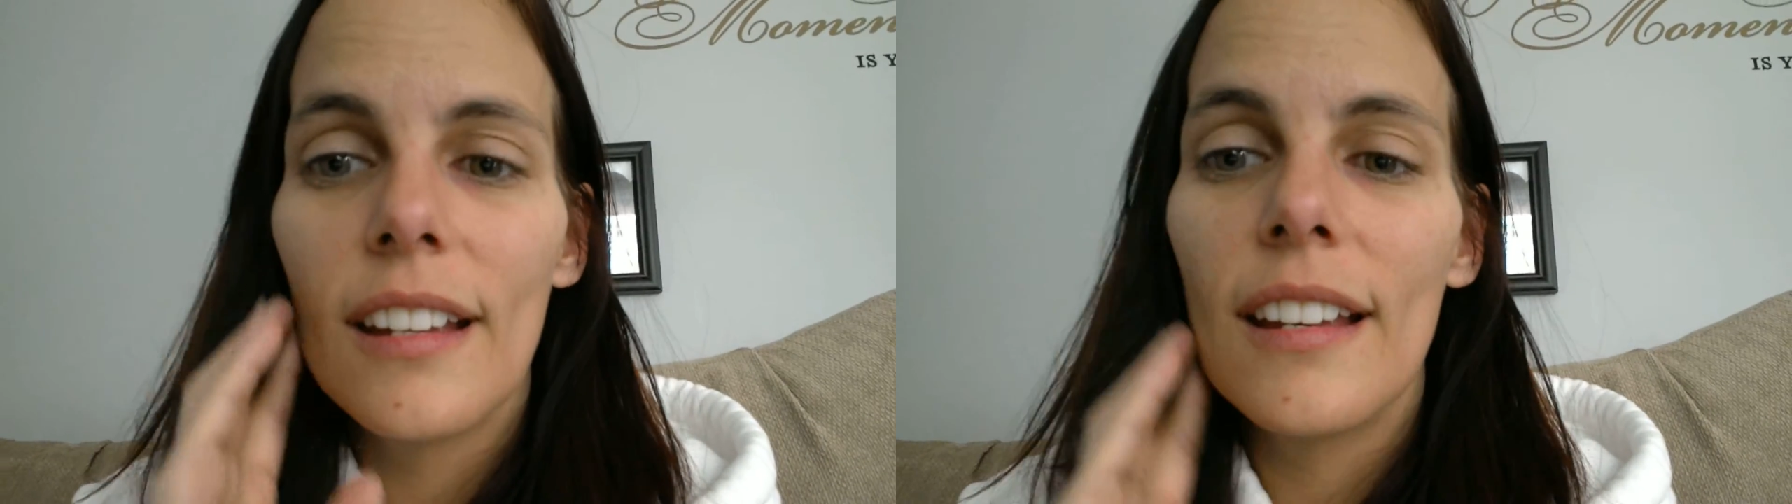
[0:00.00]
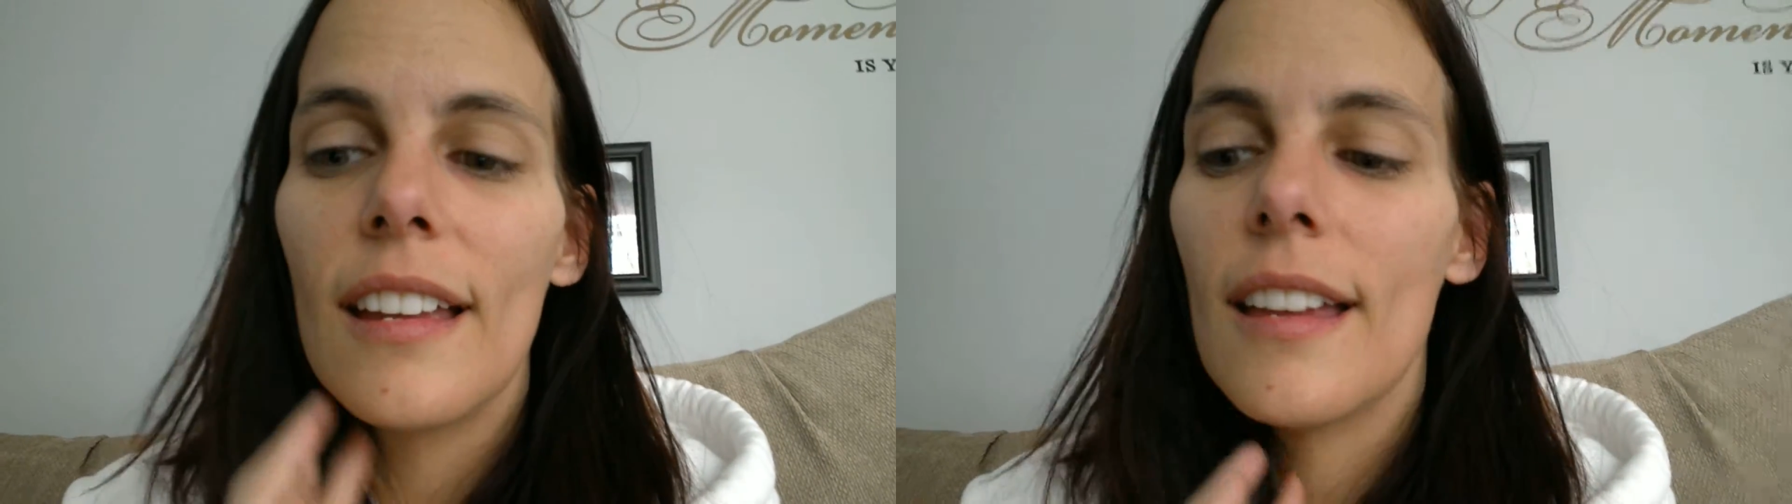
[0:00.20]

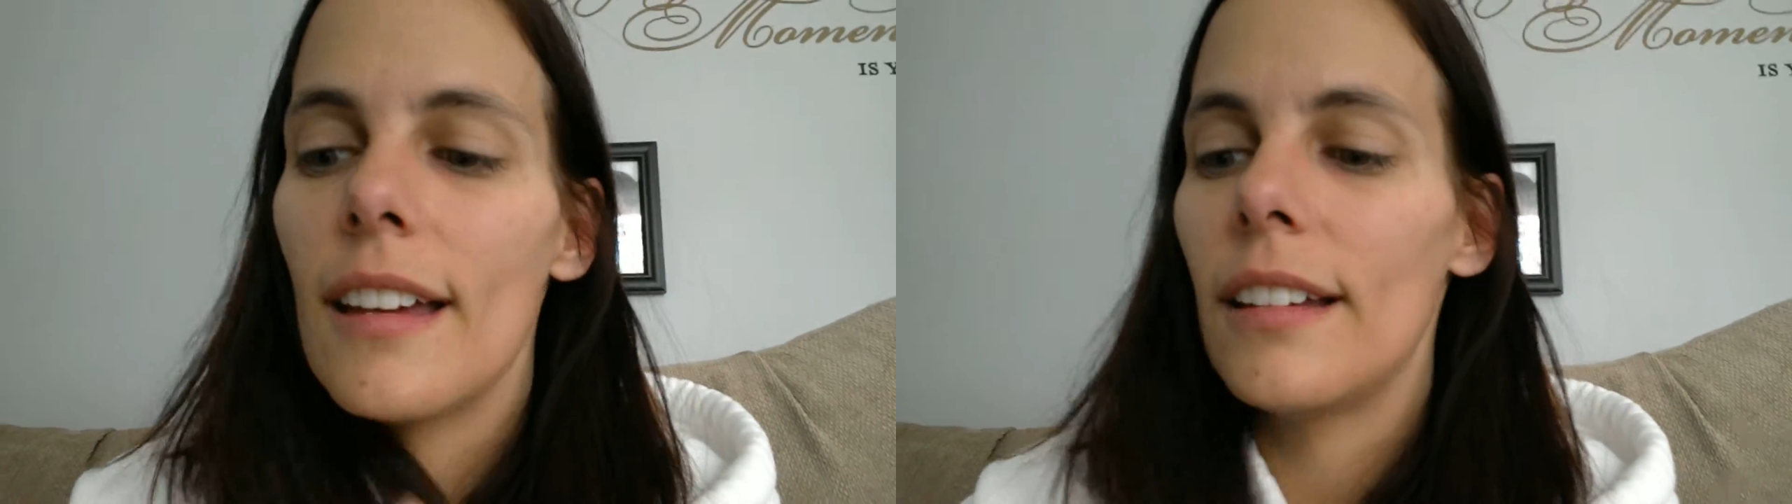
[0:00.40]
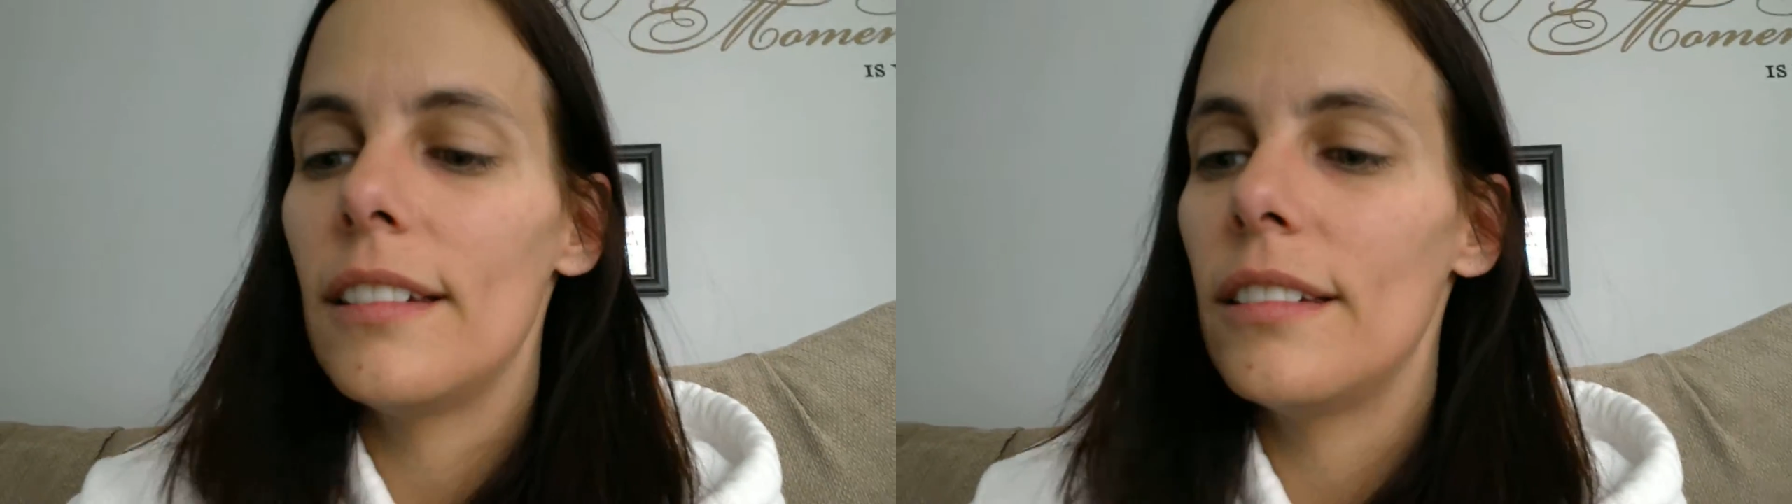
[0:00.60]

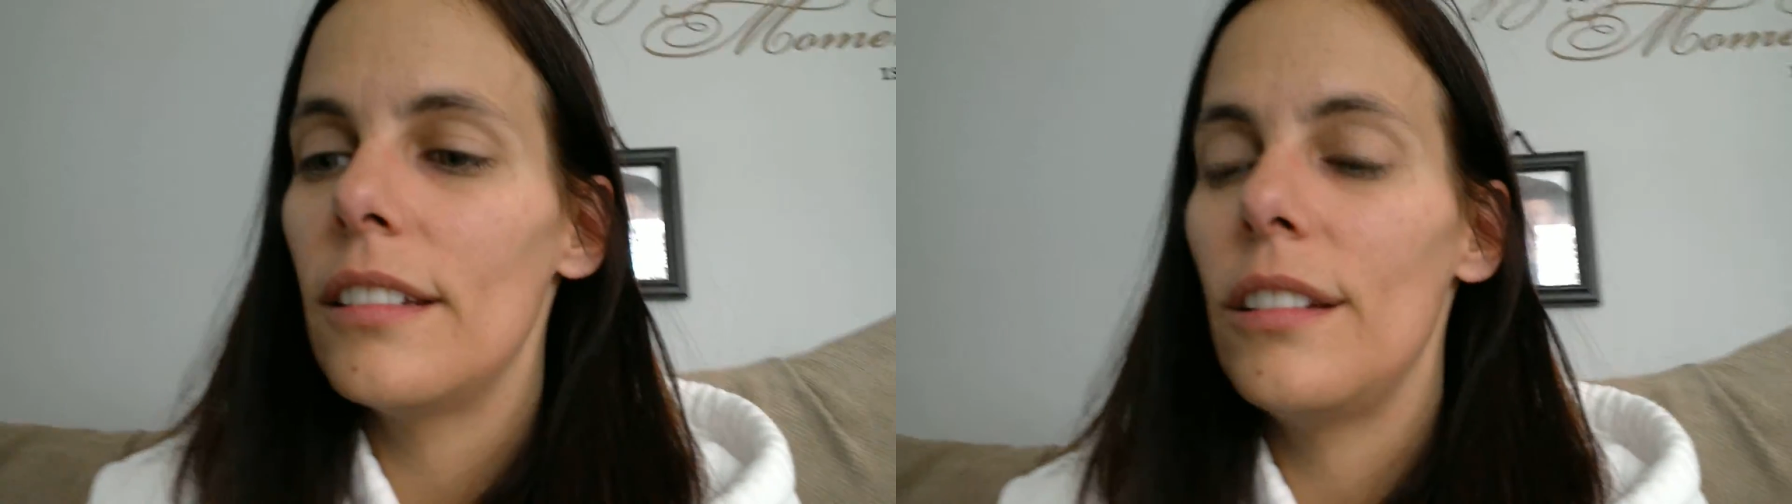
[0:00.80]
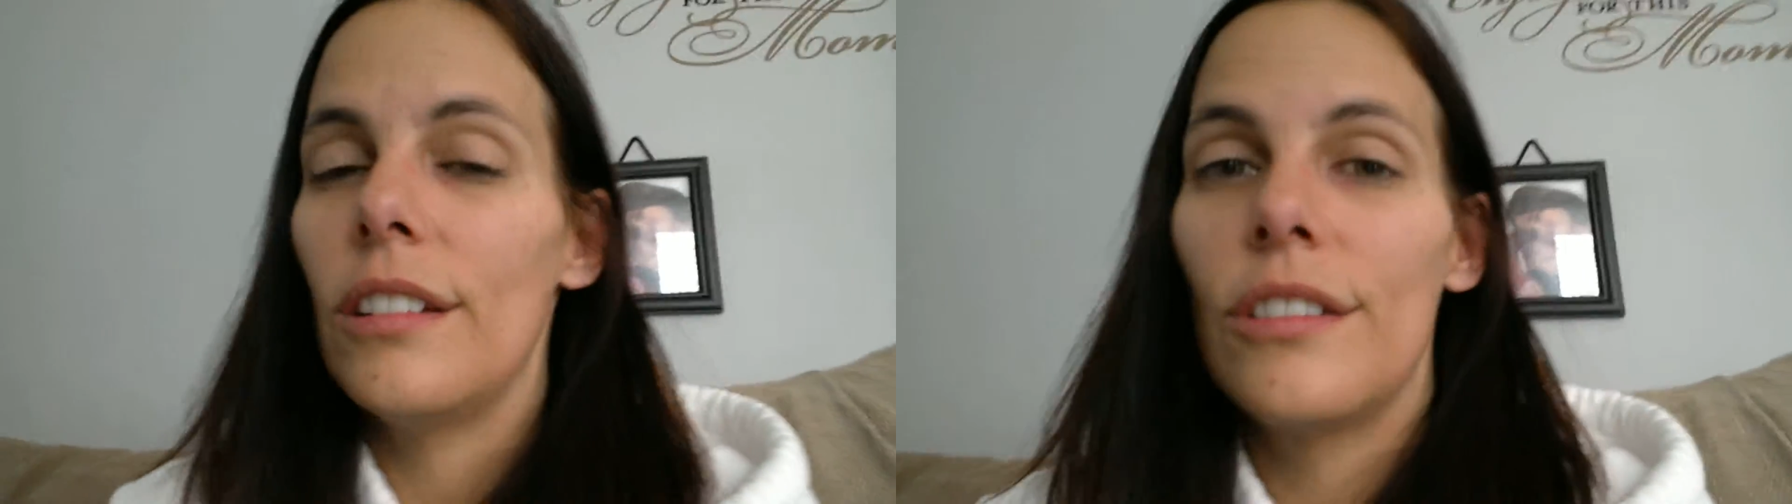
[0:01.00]
and
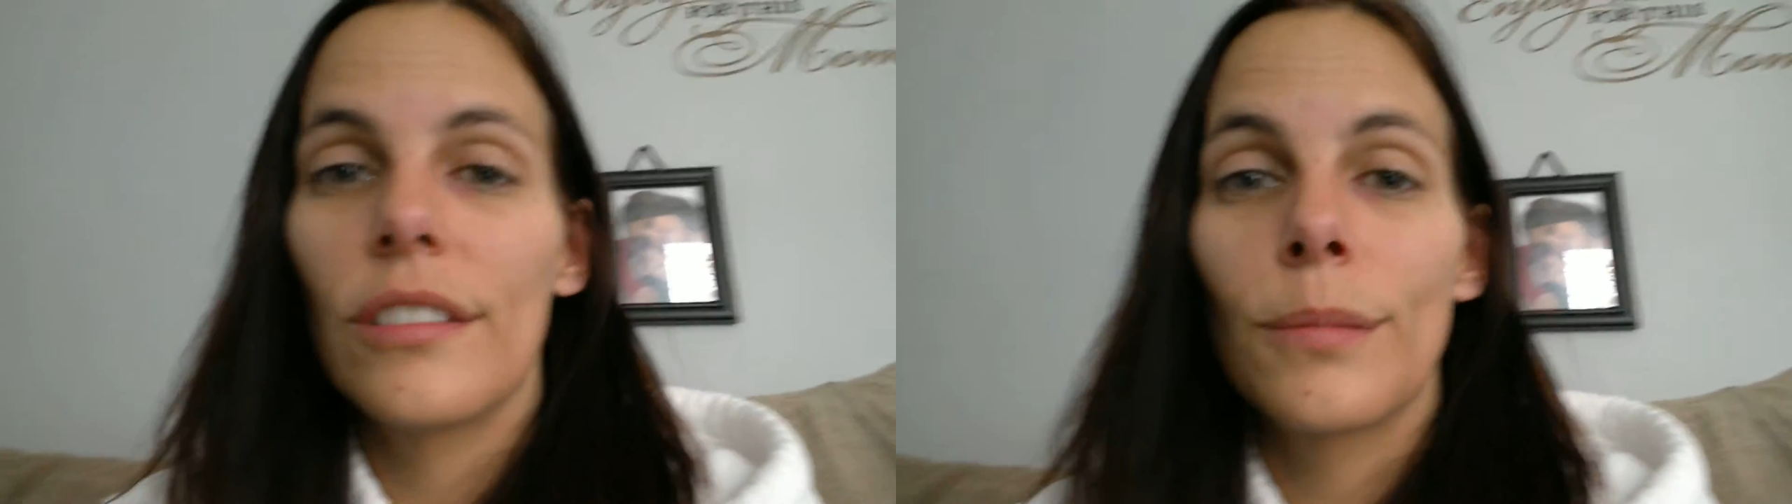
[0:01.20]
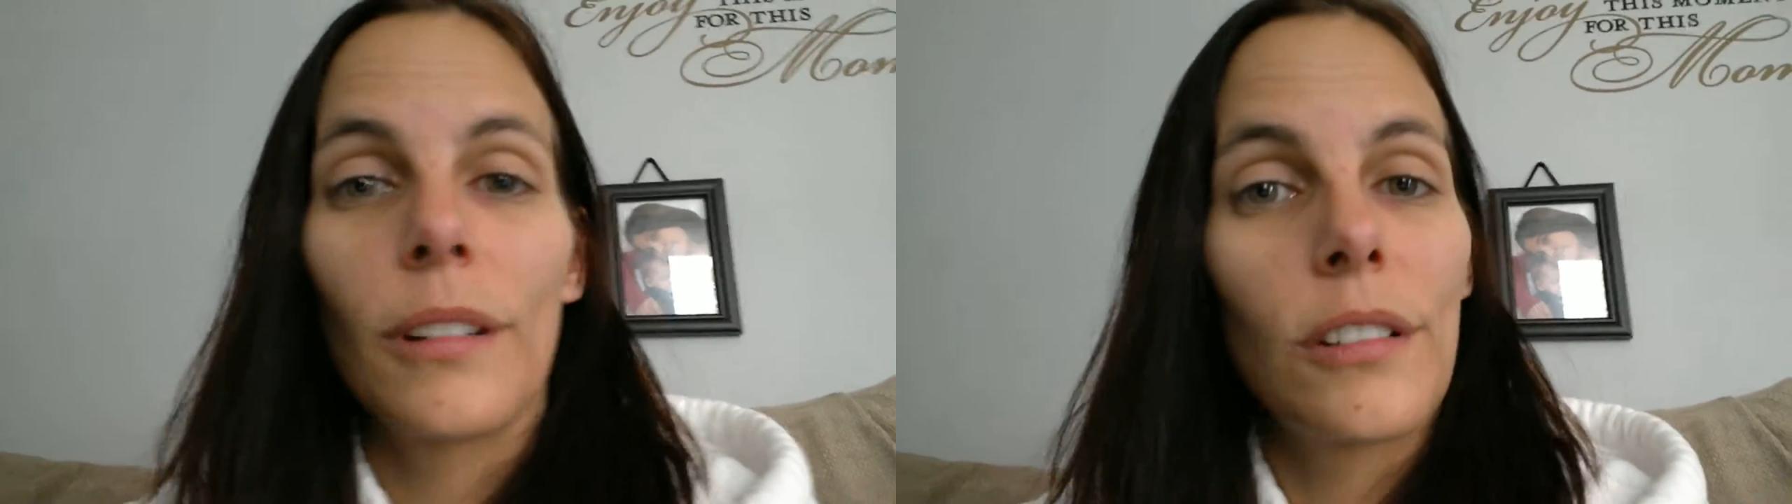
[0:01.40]
you
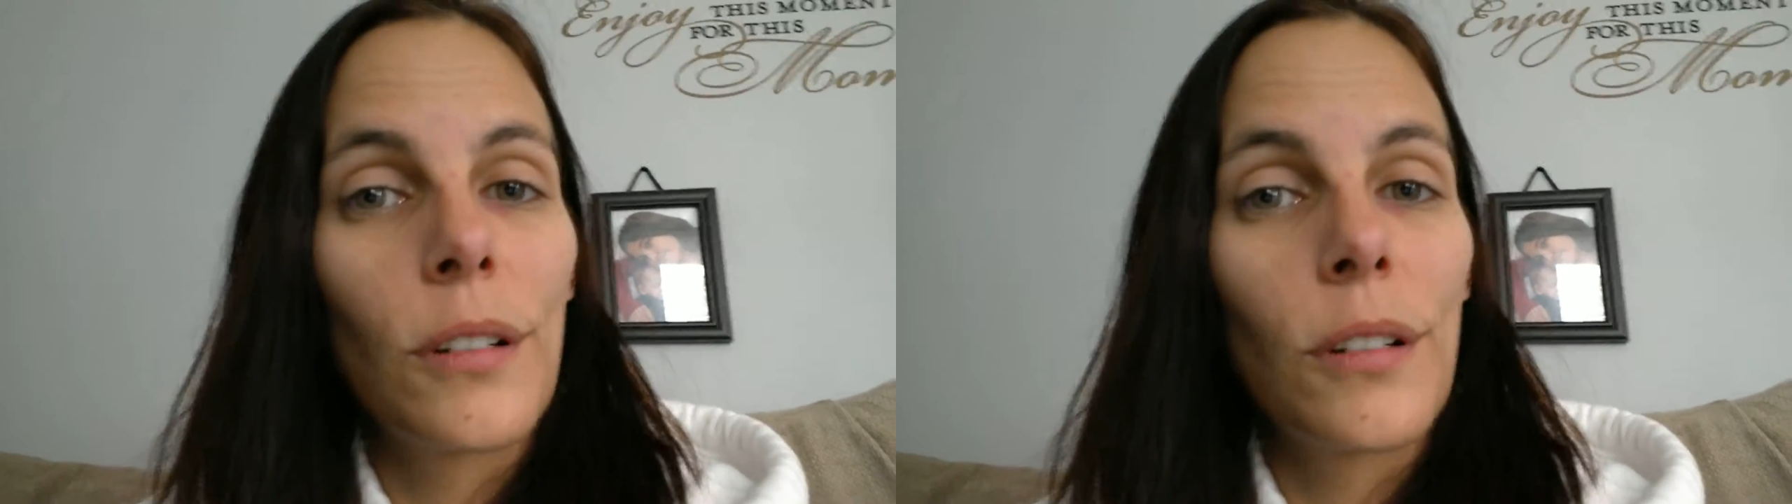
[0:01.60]
just want to